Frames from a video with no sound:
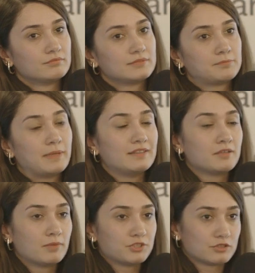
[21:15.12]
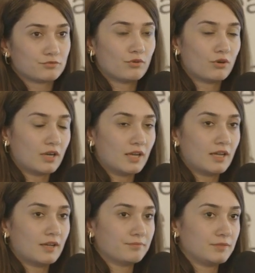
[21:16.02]
spending budget for
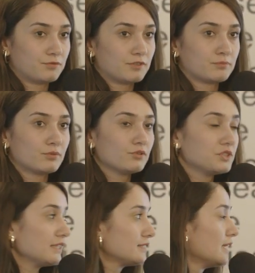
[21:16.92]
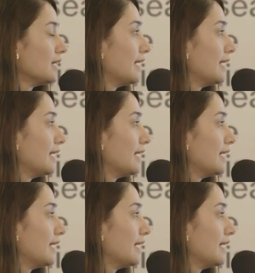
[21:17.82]
different projects,